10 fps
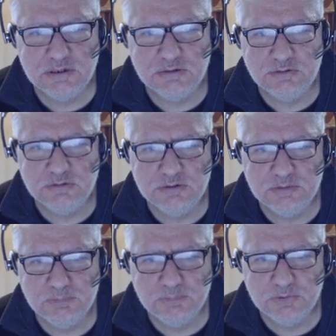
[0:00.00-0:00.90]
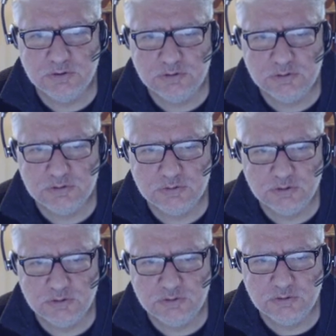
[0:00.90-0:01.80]
new debugger or
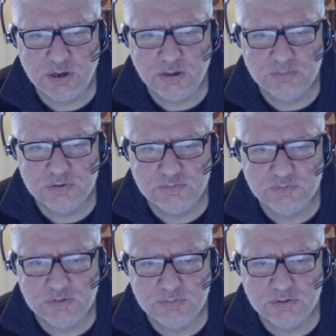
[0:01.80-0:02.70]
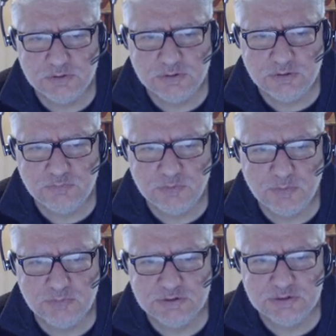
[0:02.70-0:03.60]
new options for the debugger. I don't
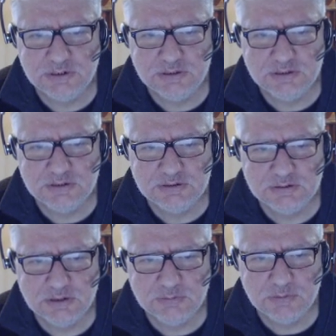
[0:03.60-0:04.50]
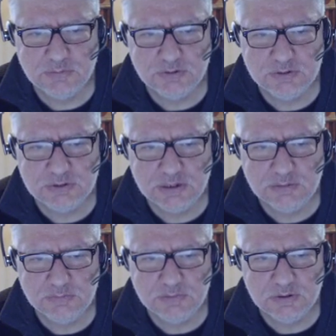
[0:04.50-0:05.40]
remember seeing this come up all the
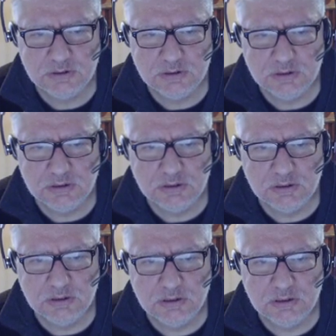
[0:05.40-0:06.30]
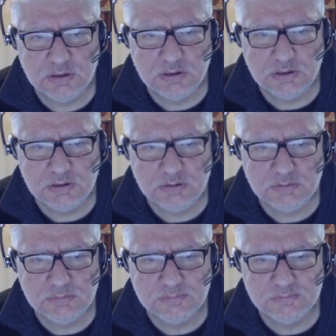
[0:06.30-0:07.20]
time. I'm
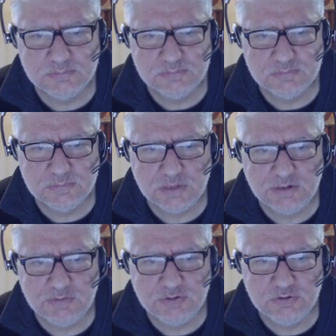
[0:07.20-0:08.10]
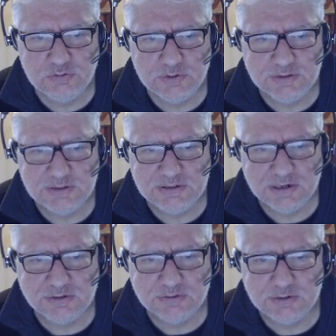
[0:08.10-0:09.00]
not even sure what these
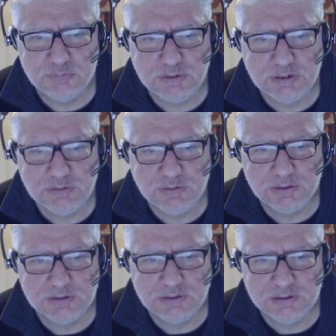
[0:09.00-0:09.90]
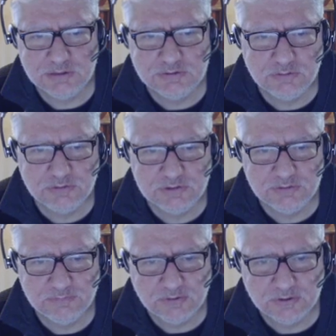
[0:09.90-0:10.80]
actually mean, but let's go with
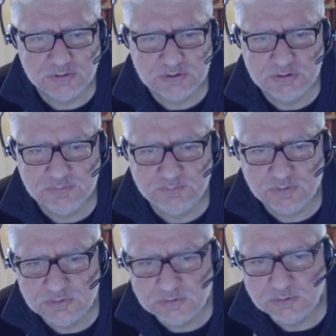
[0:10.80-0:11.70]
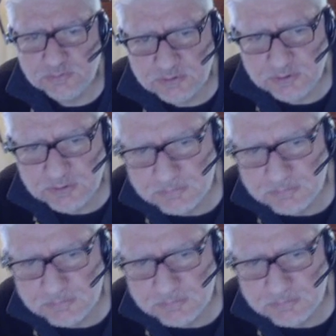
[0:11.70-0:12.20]
defaults. Defaults are always good.